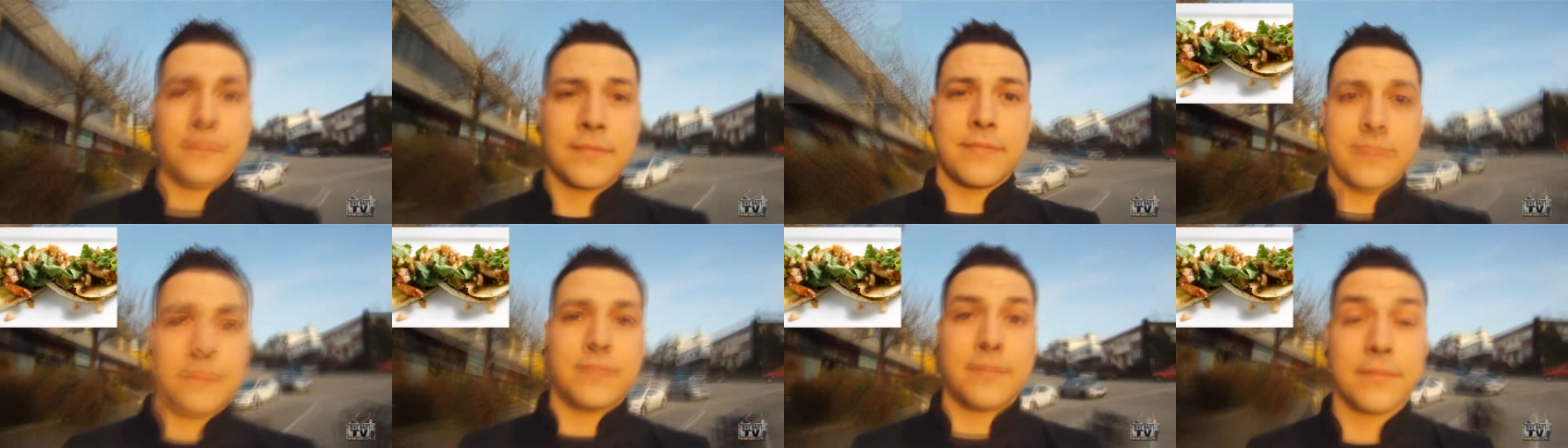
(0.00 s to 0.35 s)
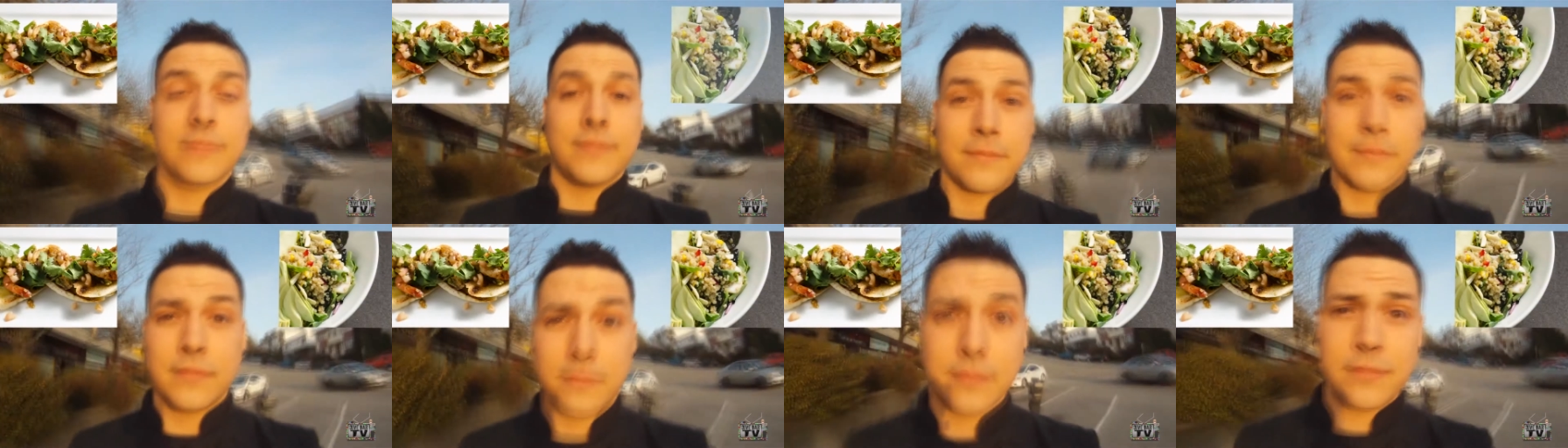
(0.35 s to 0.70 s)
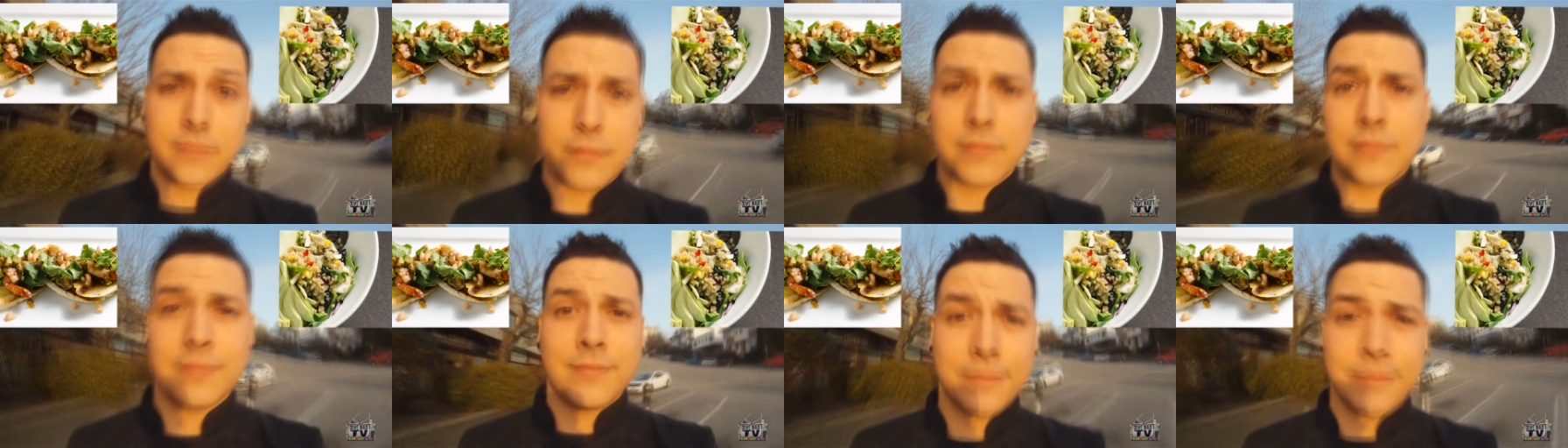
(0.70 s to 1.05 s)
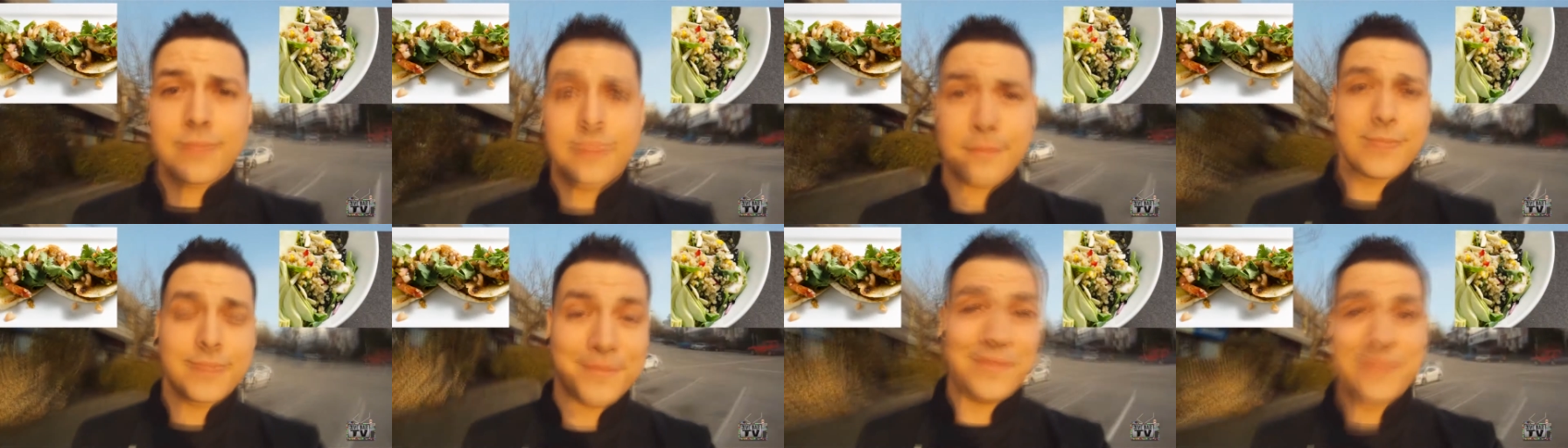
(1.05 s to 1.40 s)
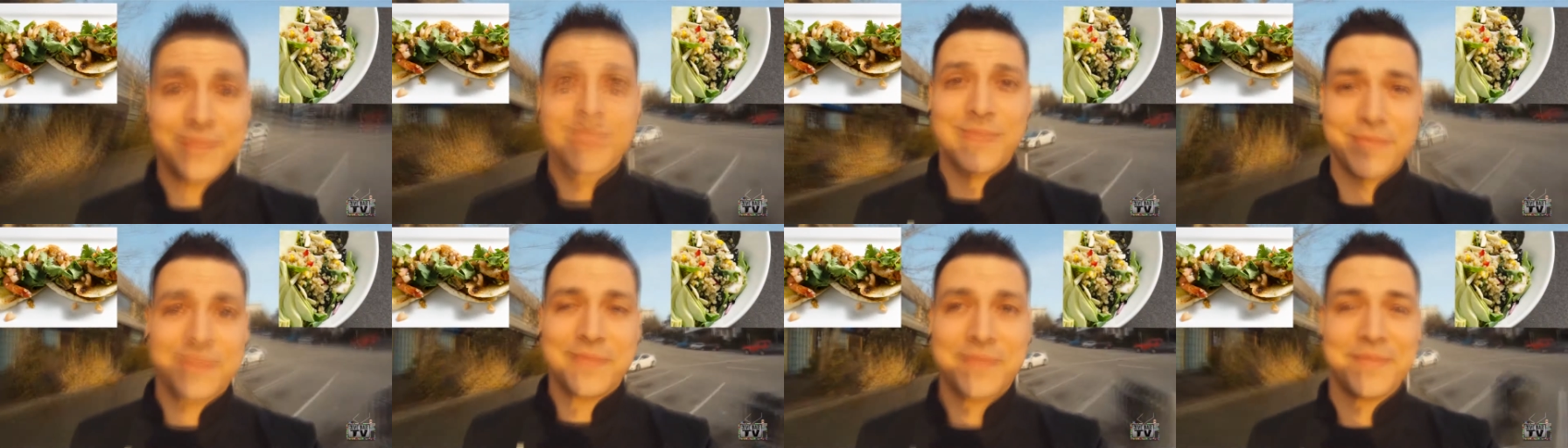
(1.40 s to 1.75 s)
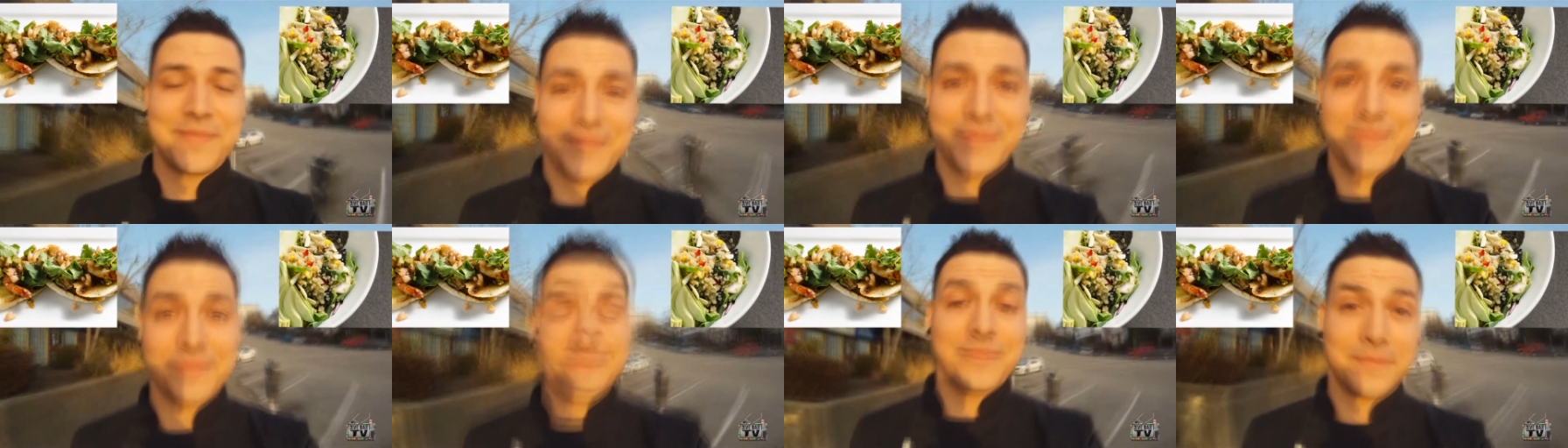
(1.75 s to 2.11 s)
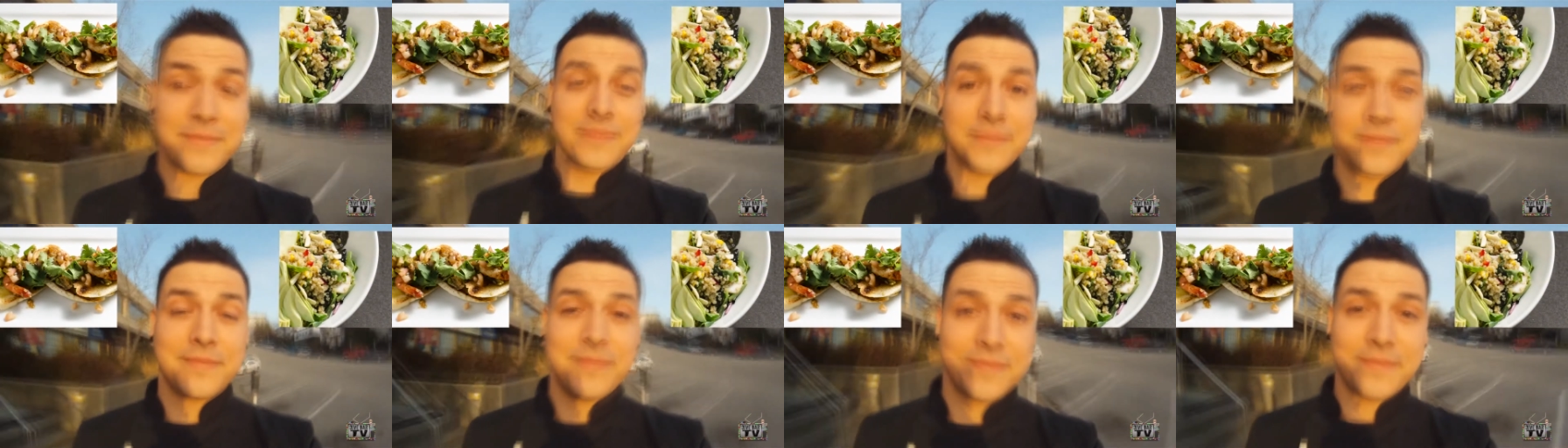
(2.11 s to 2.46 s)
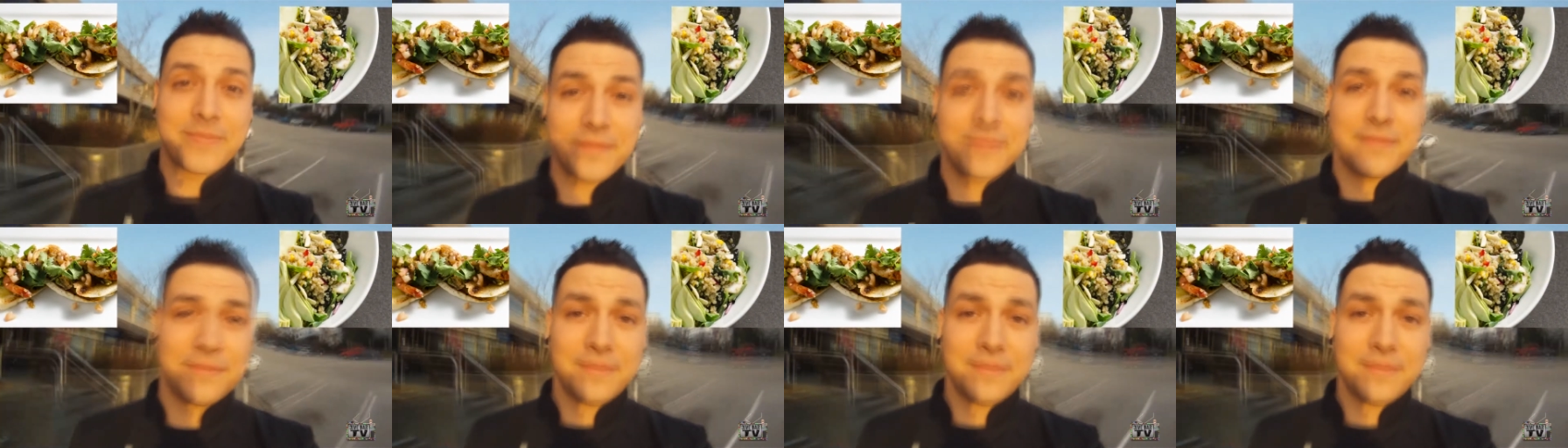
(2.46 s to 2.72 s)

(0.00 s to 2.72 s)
I'm known for cranking out dishes like these.